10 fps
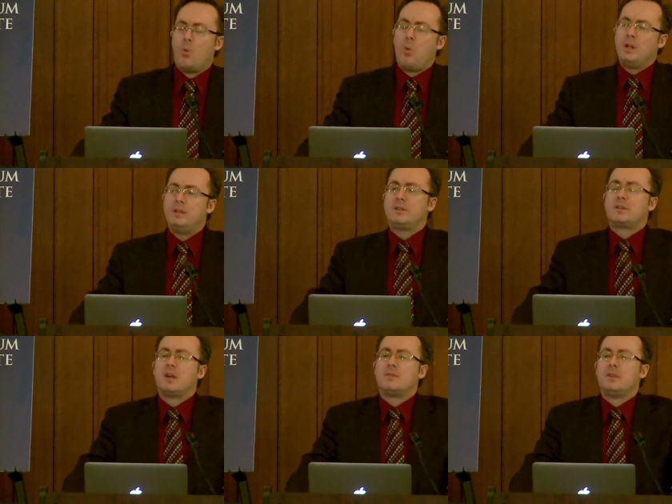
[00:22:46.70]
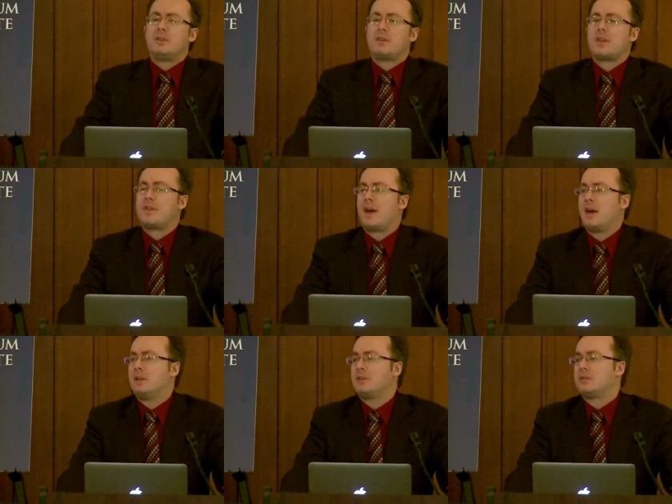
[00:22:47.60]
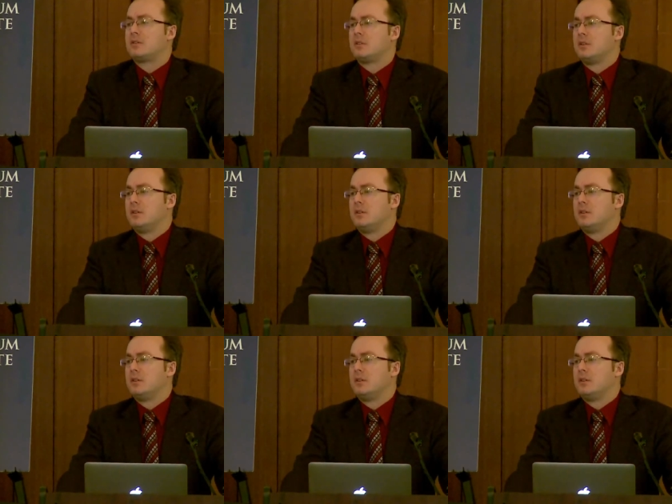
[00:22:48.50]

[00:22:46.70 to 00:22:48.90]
When he discovers that